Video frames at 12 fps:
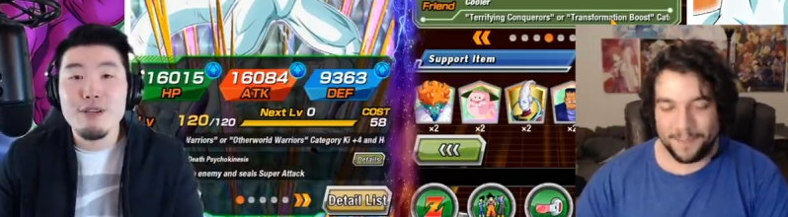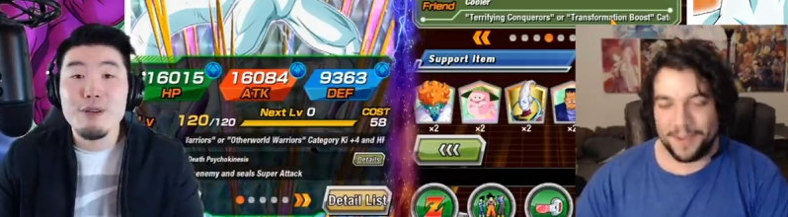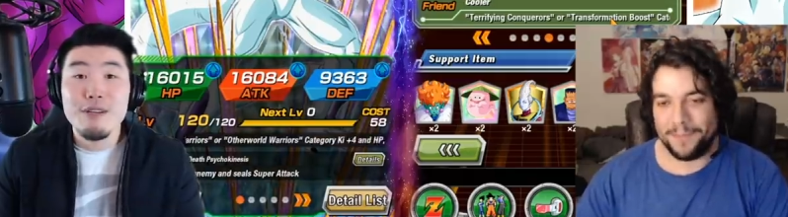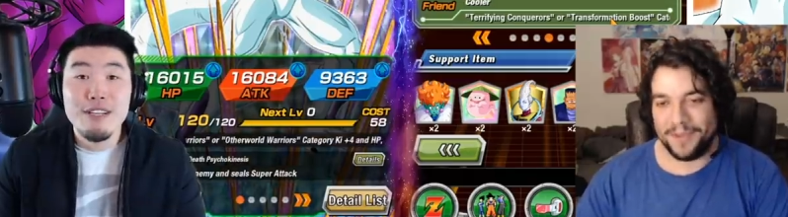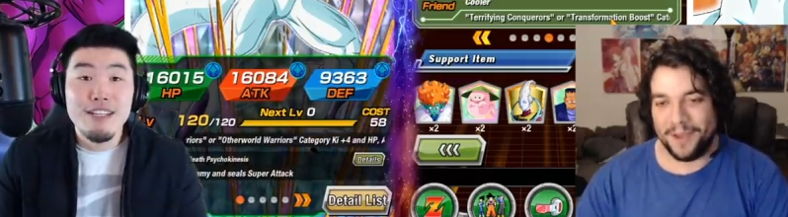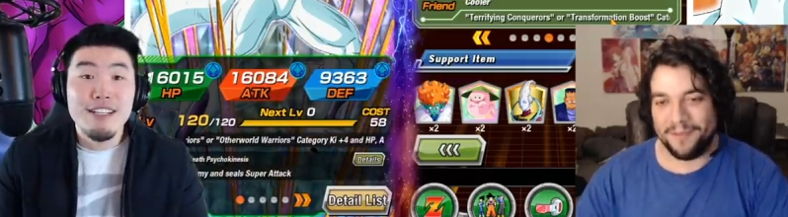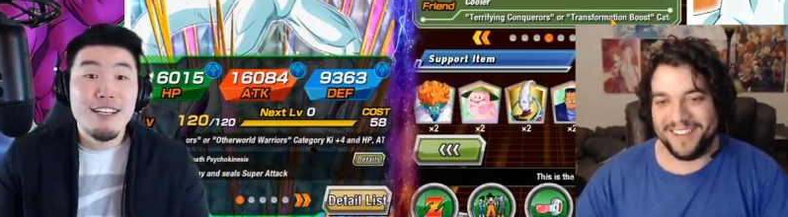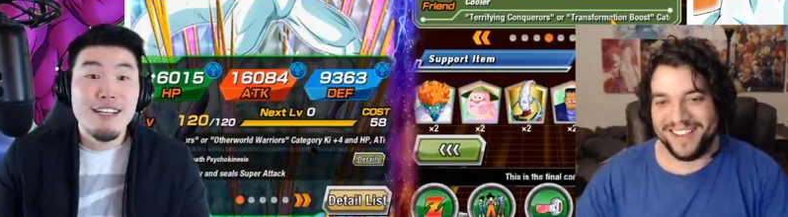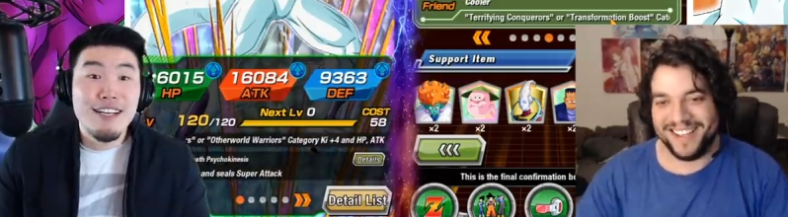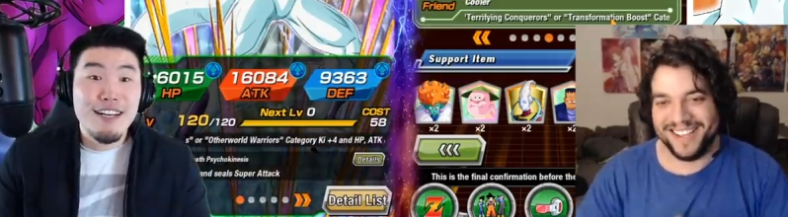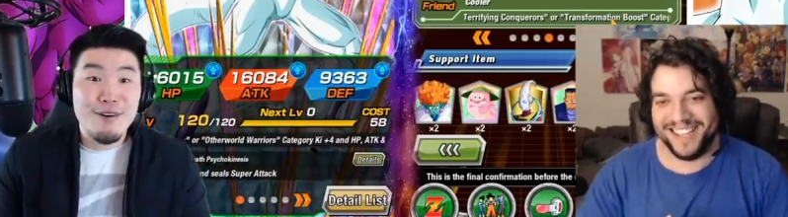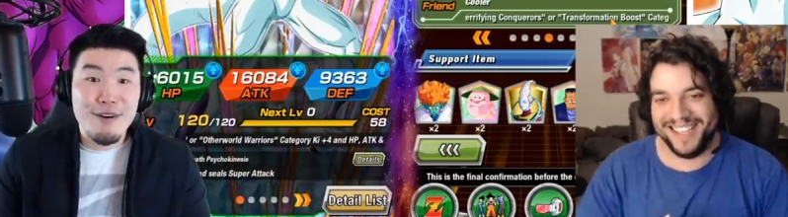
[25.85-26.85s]
Speaker 1: Yep, yep, yep
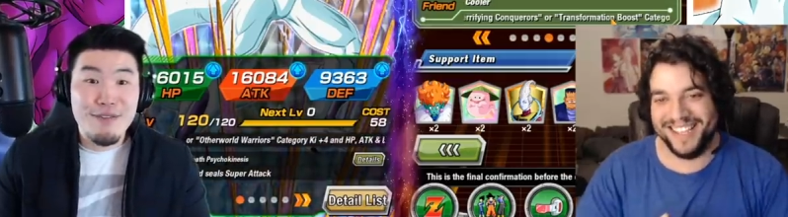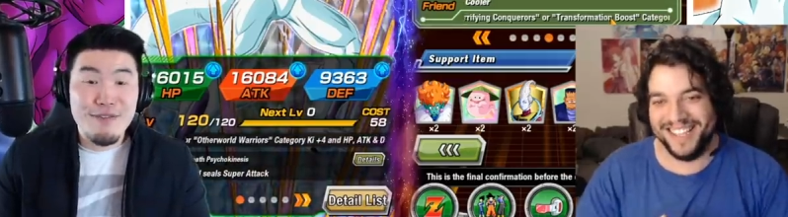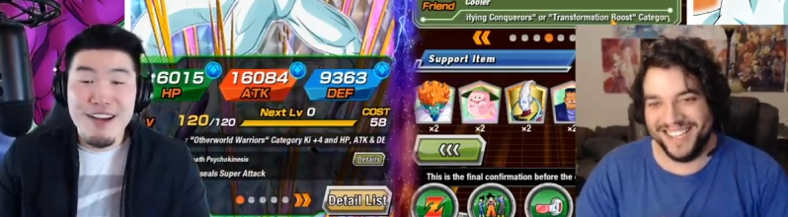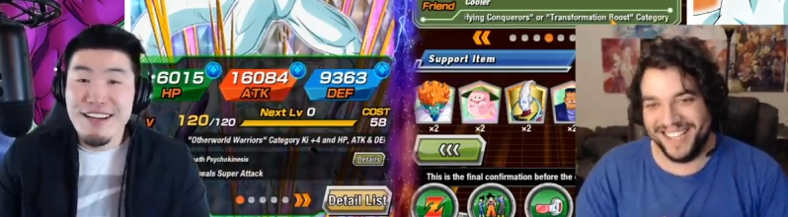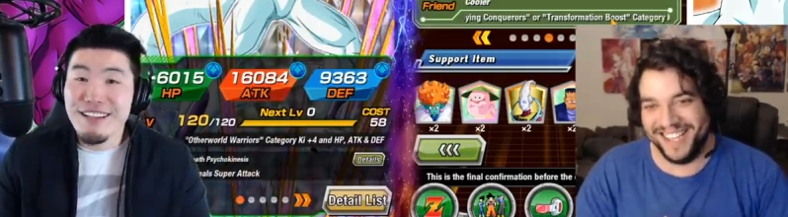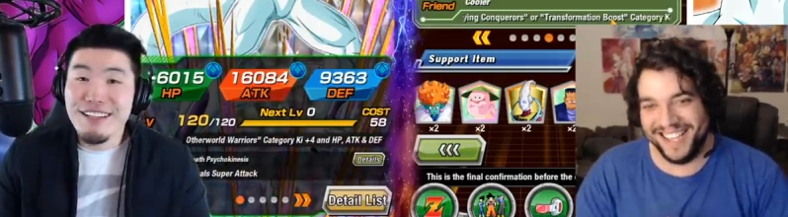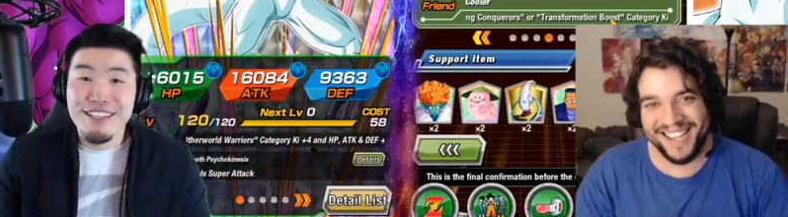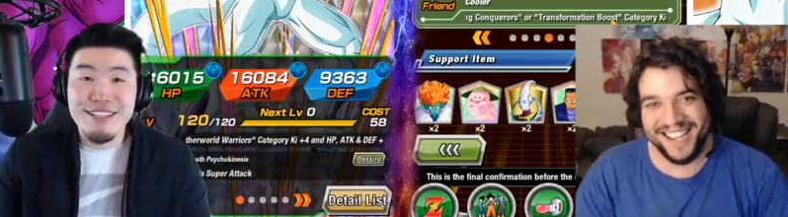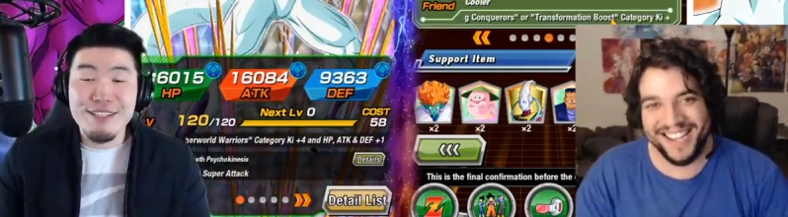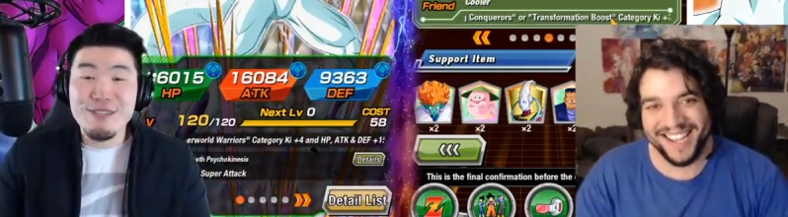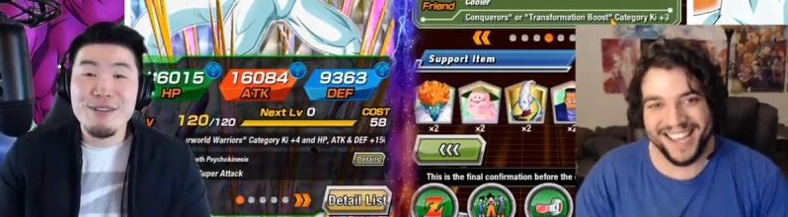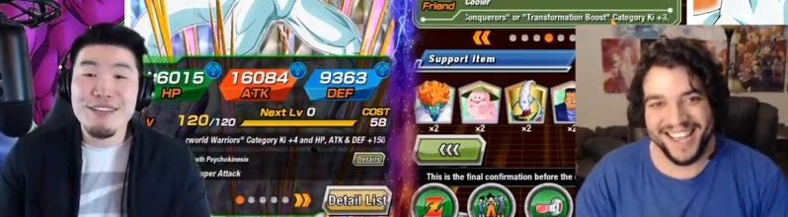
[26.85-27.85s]
we're finally gonna
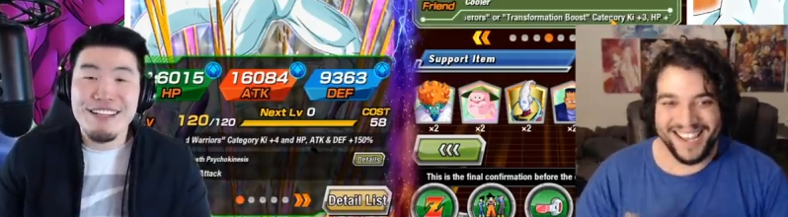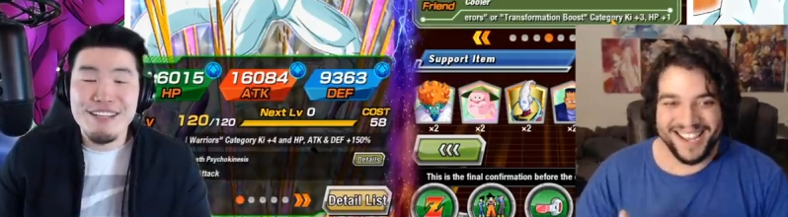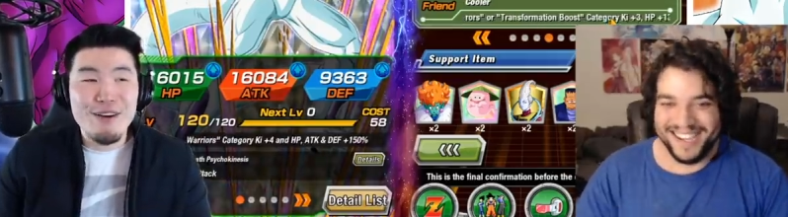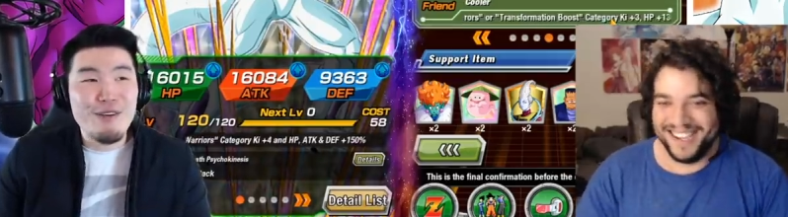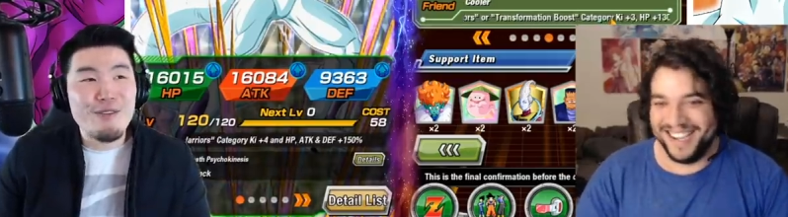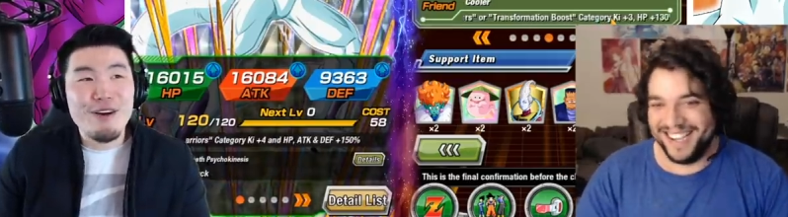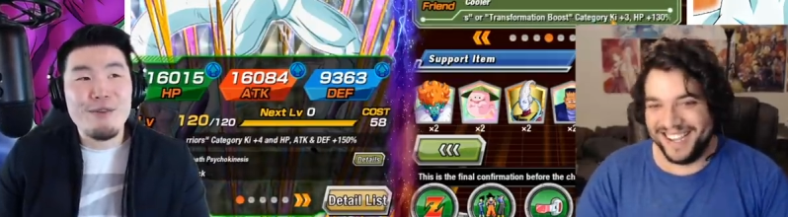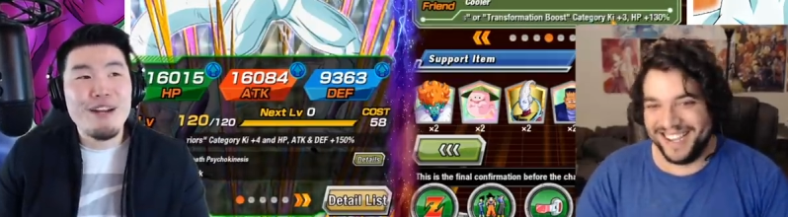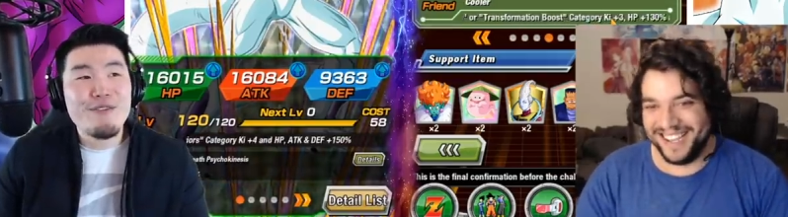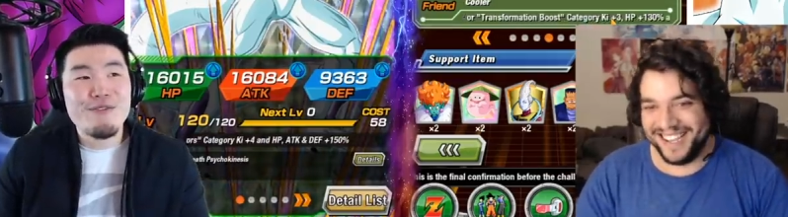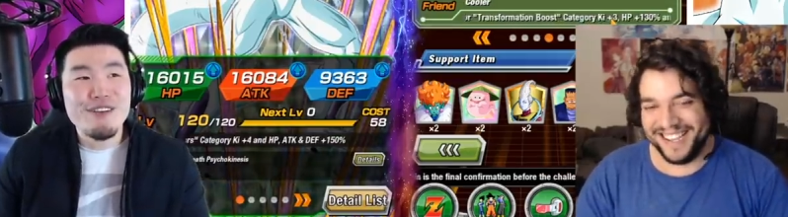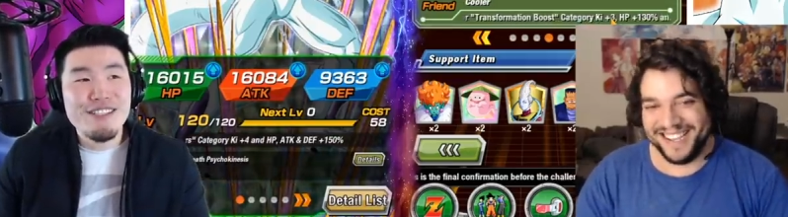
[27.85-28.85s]
do this. Yo, when I
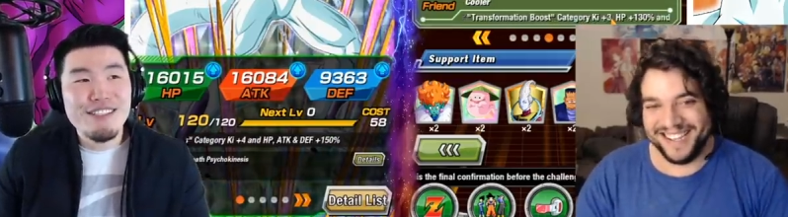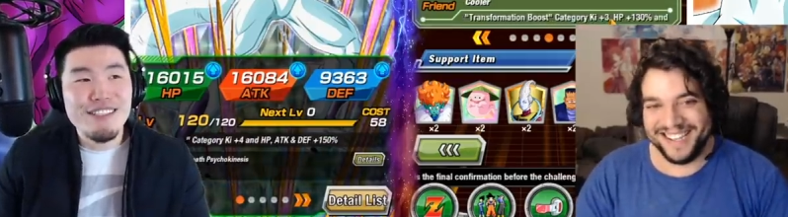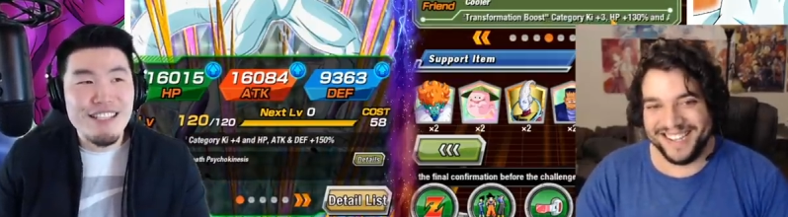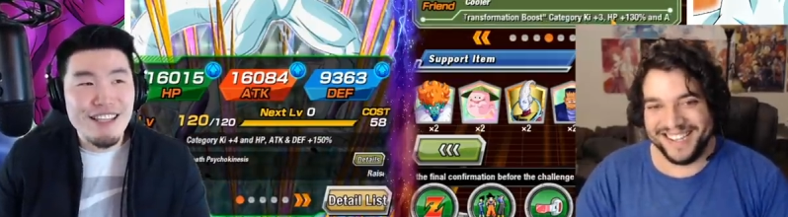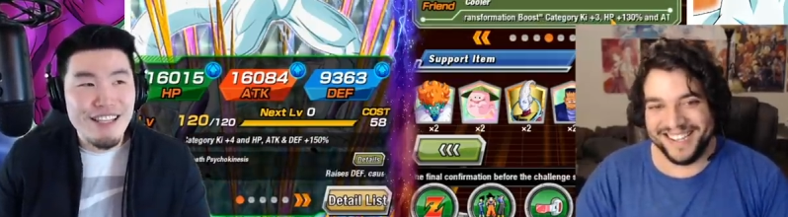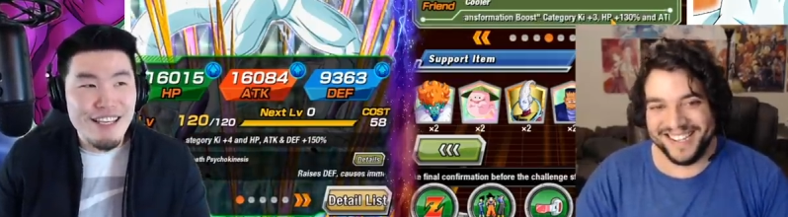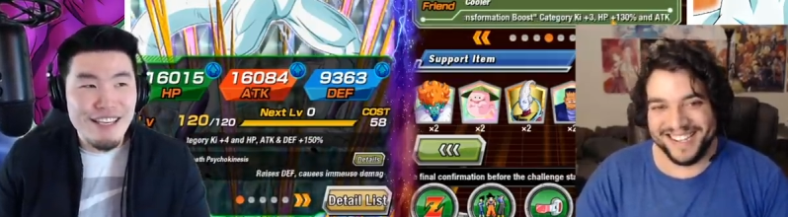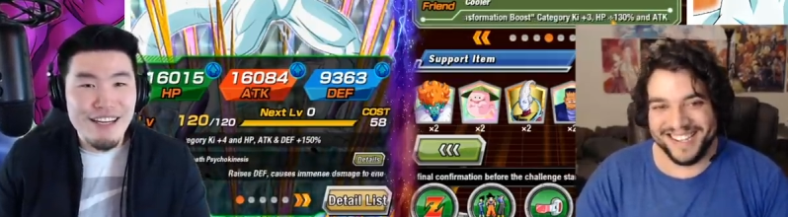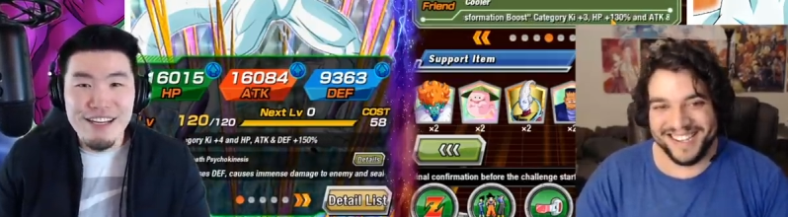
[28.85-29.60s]
first did the uh,